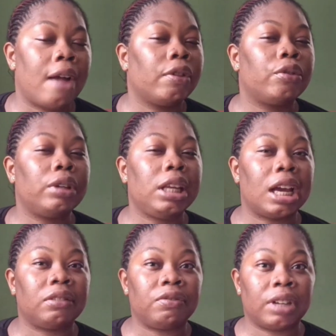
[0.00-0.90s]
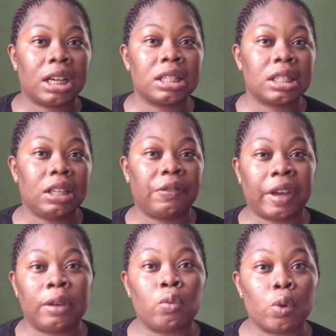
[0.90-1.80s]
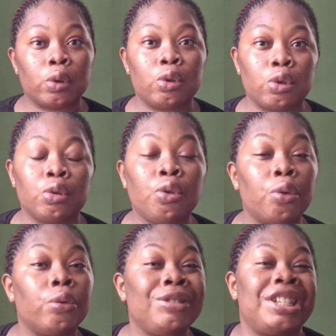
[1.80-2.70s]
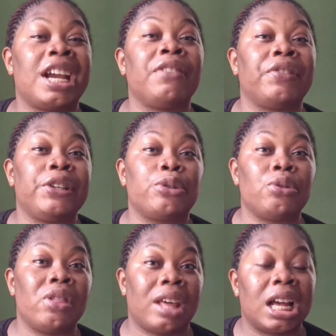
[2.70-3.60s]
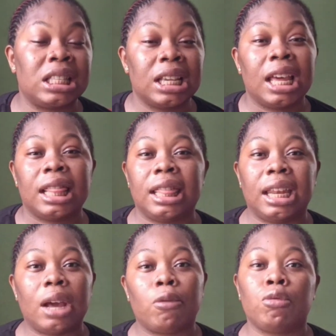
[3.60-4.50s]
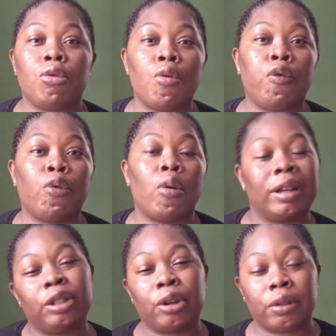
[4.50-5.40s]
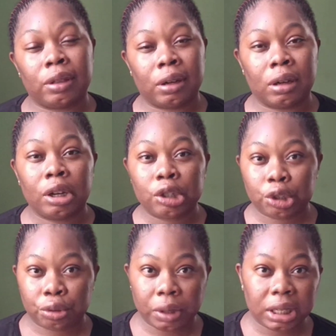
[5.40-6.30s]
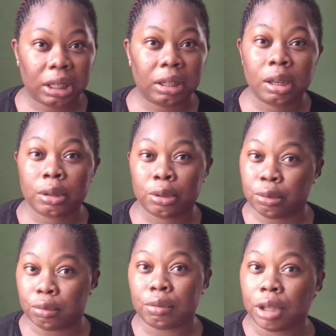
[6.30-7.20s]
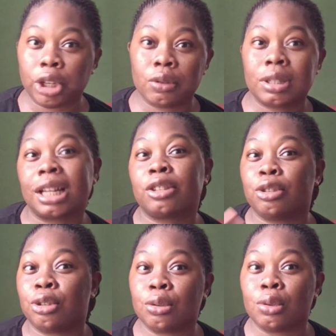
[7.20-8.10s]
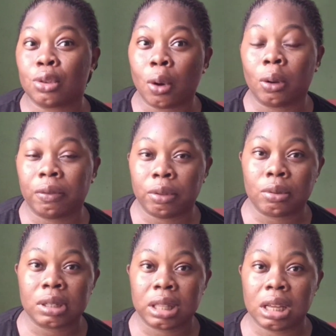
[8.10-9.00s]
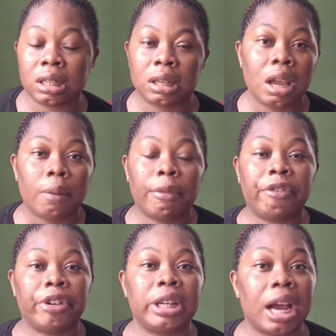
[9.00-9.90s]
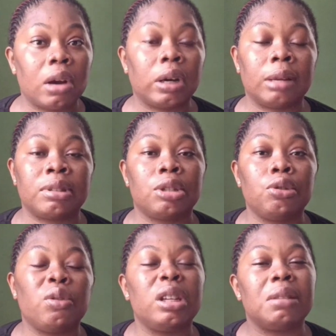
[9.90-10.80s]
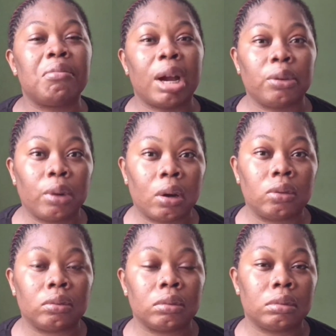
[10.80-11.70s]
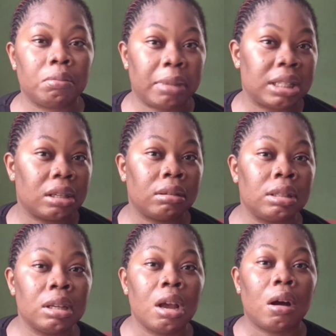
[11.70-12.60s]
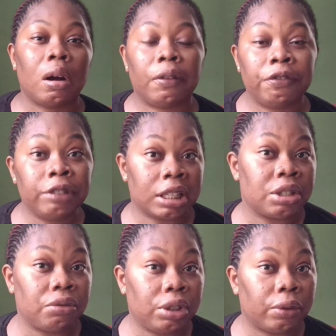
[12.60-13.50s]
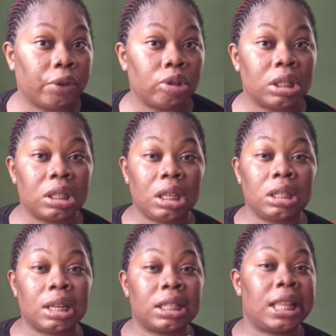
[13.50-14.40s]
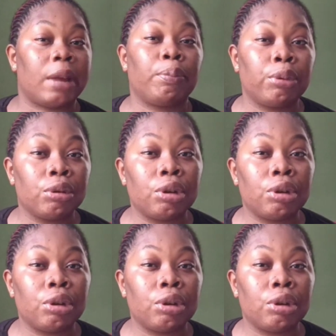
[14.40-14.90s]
I'm not really advanced. If I want to go dive into that, then I will go for another training to, you know, start to use all of those things. But for now, I'm still doing the manual method of getting rid of all these things as like